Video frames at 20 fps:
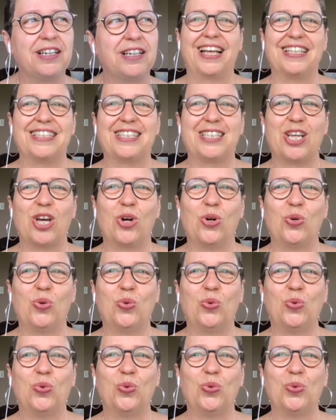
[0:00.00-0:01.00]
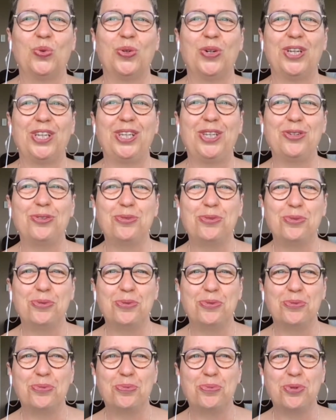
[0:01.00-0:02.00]
So you
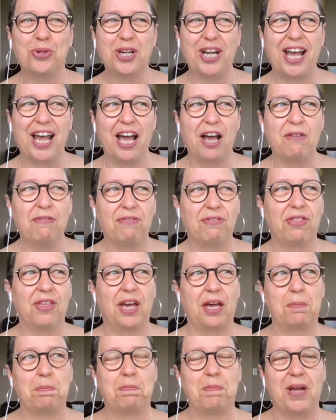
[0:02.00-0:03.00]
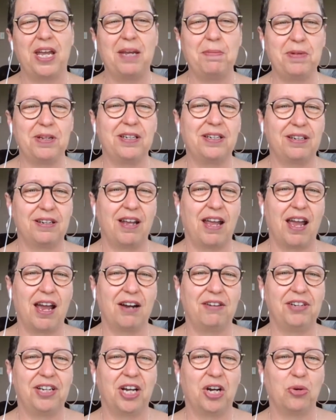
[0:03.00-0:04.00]
would have that maybe in an
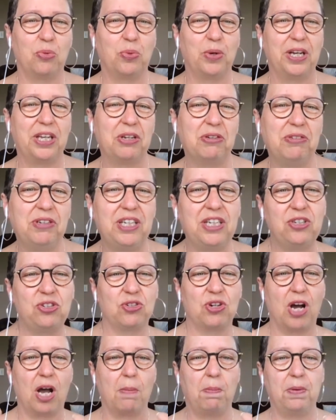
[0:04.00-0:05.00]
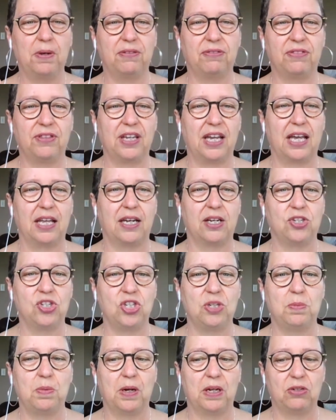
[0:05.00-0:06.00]
area where you need to uplift the energy,
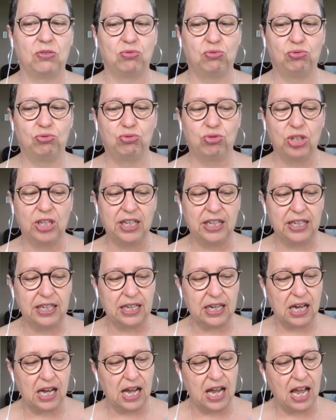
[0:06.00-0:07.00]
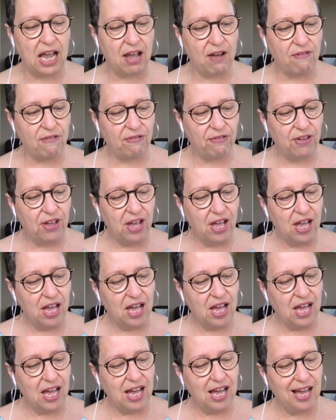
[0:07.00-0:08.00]
but really have,
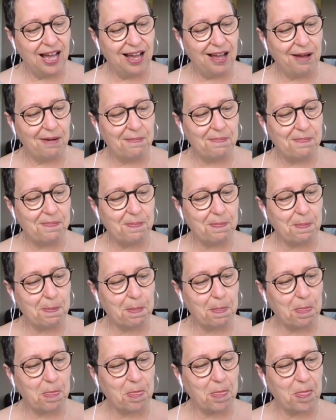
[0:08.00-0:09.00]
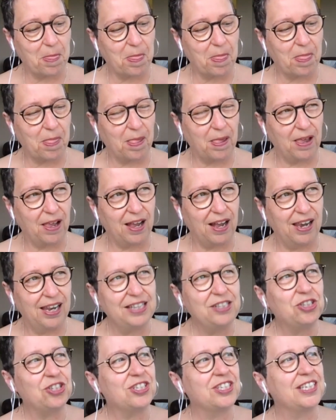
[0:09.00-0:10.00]

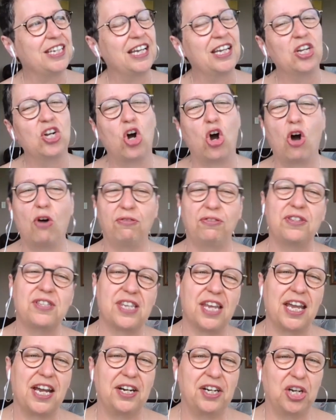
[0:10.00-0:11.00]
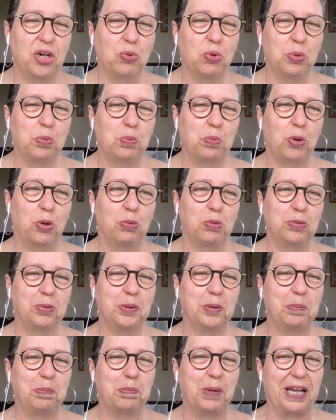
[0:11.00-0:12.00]
let's just say an office area would
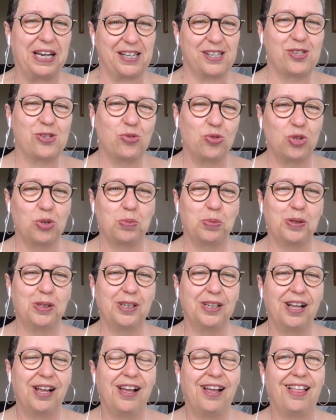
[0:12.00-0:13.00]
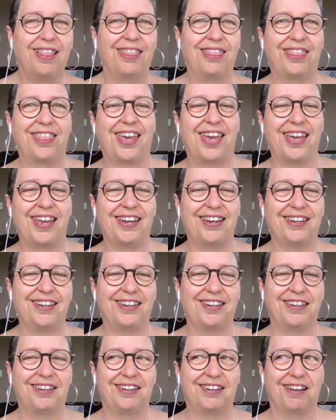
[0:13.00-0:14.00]
probably be better suitable
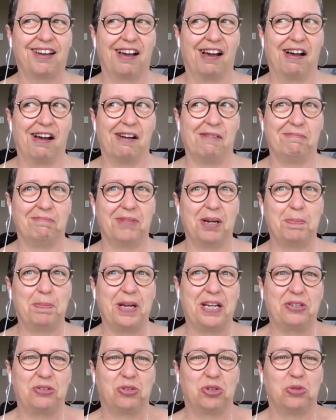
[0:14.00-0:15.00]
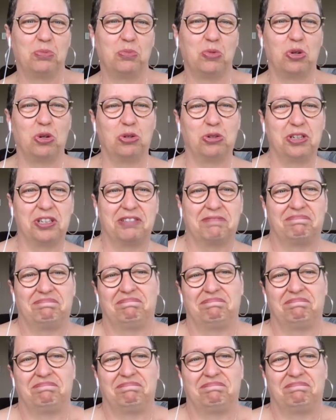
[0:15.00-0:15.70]
than a bedroom or a